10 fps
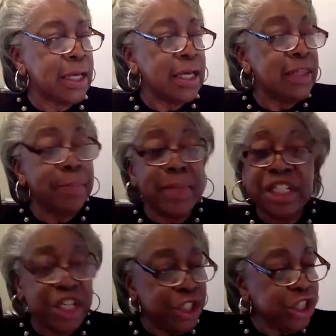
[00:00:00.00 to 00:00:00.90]
The
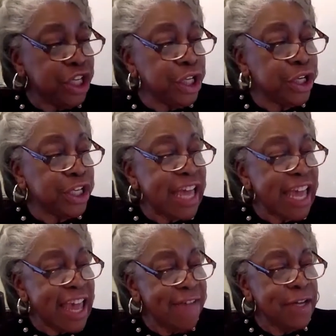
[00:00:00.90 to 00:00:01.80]
magician could
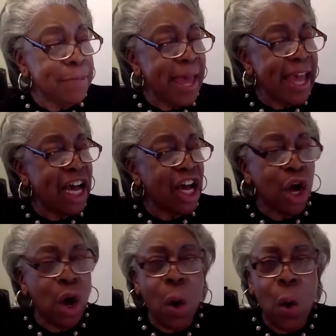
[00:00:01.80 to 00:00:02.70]
even make a
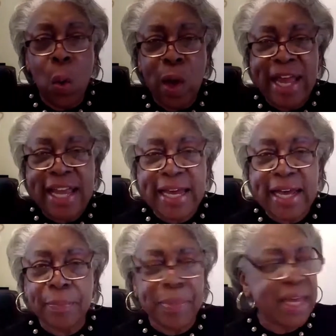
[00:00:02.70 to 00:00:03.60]
coin
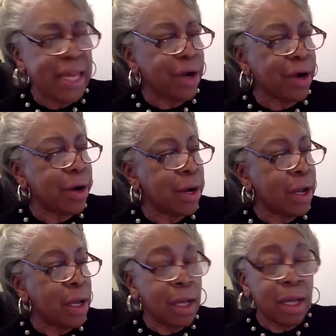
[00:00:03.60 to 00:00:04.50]
appear
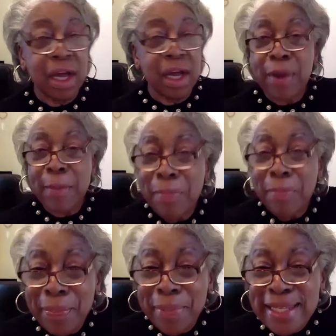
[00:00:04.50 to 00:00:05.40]
from a
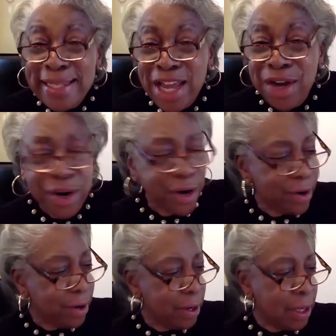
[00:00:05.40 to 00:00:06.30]
puppy's ear.
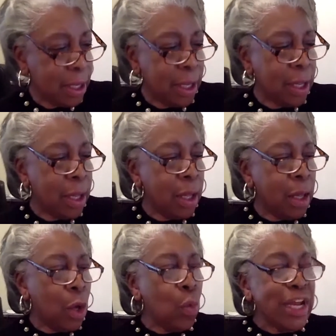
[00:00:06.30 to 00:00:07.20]

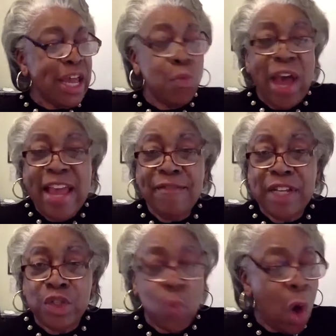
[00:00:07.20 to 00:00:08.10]
When he waved
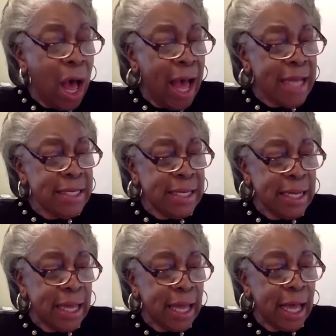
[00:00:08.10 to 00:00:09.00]
his wand,
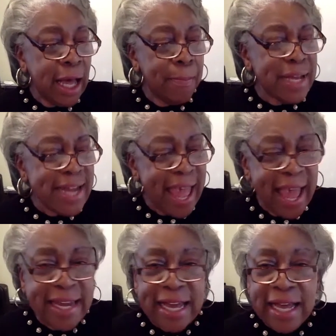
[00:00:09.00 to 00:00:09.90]
a
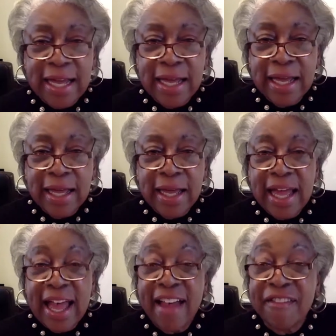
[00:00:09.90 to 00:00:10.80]
banana
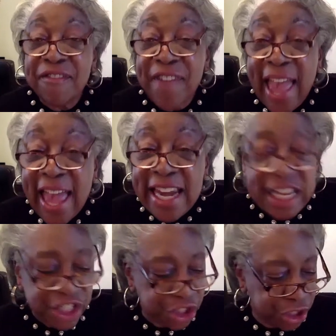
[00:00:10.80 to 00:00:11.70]

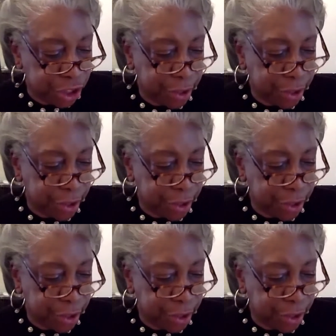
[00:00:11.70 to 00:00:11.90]
vanished.